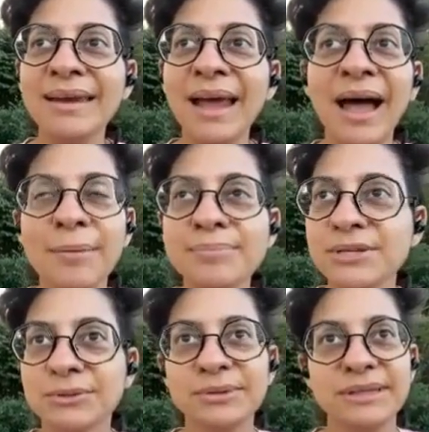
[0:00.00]
And yeah,
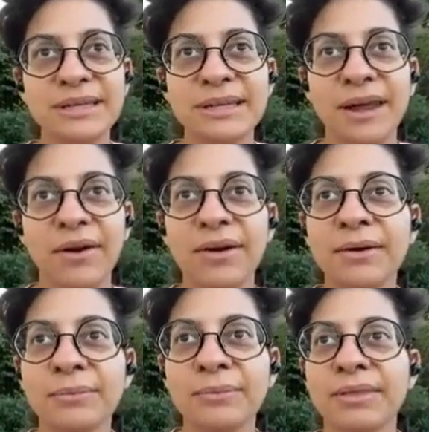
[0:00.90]
absolutely,
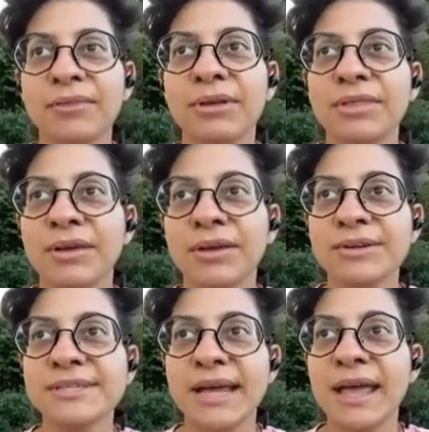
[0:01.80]
Karen, with
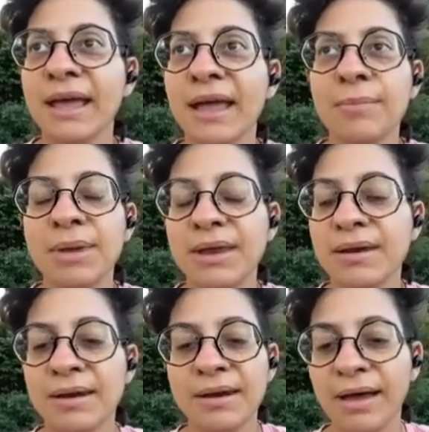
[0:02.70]
everything you're saying. I
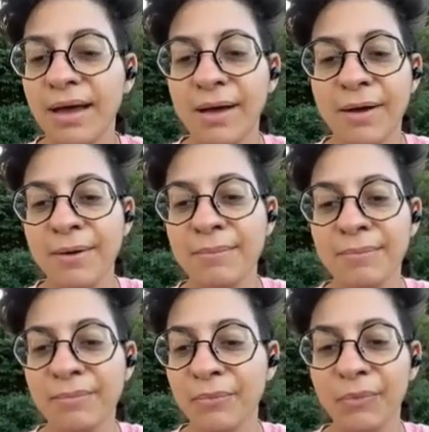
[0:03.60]
mean,
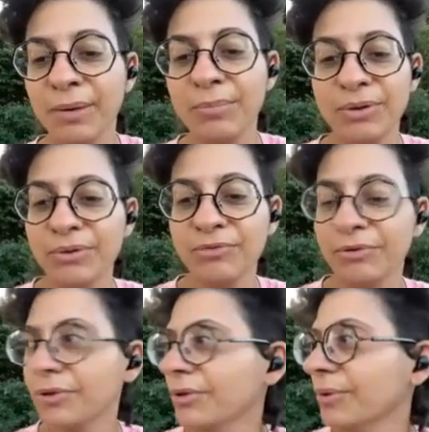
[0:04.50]
what a
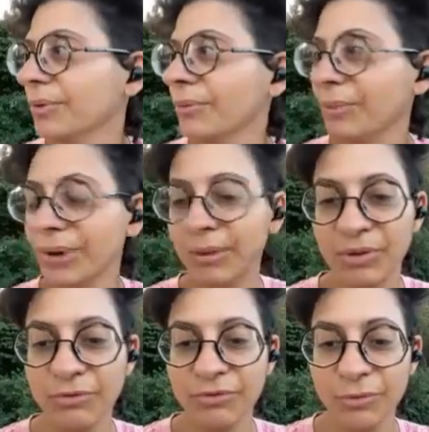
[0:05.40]
beautiful
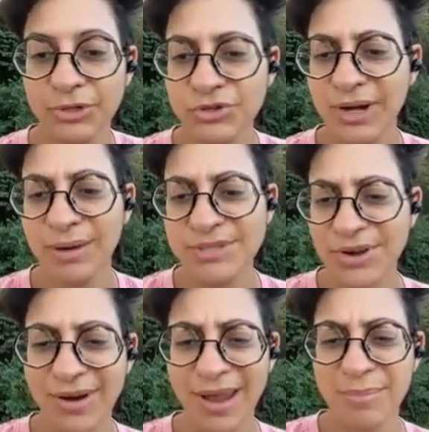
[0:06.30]
retreat.
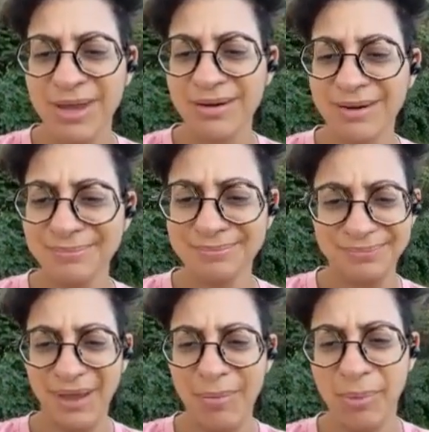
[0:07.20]
I'm sorry, I'm in
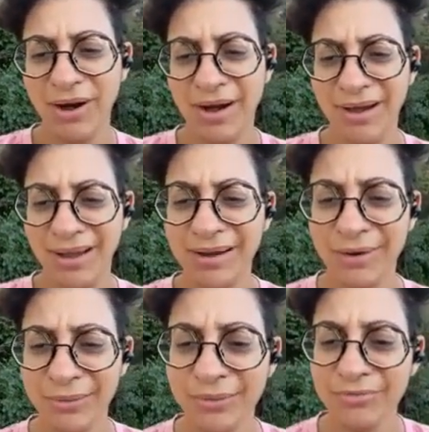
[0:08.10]
a park.
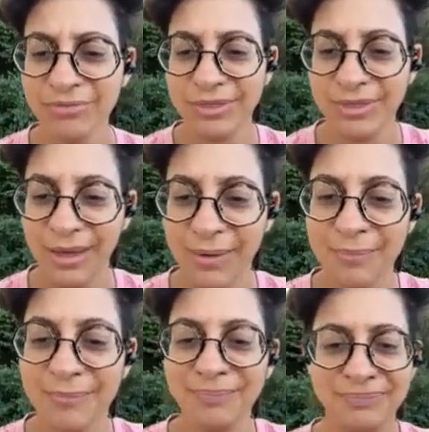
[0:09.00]
I don't know.
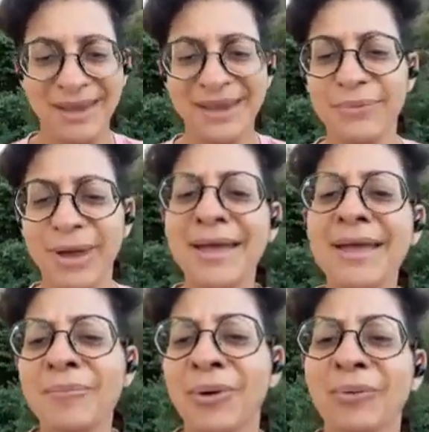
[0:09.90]

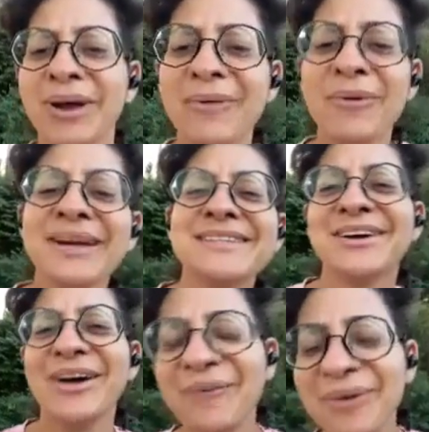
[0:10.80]
Anyway, but what I
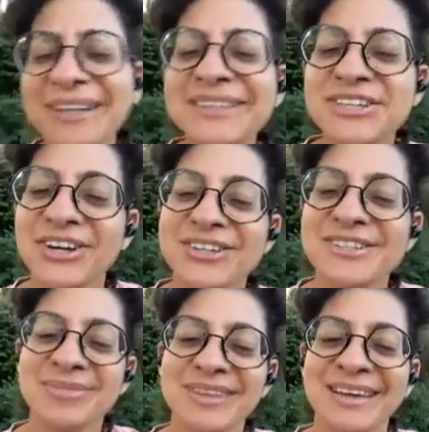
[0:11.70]
wanted to
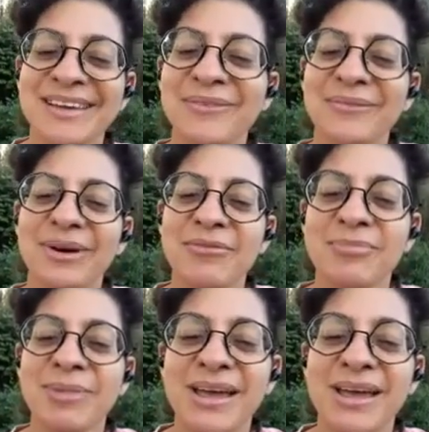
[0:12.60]
share something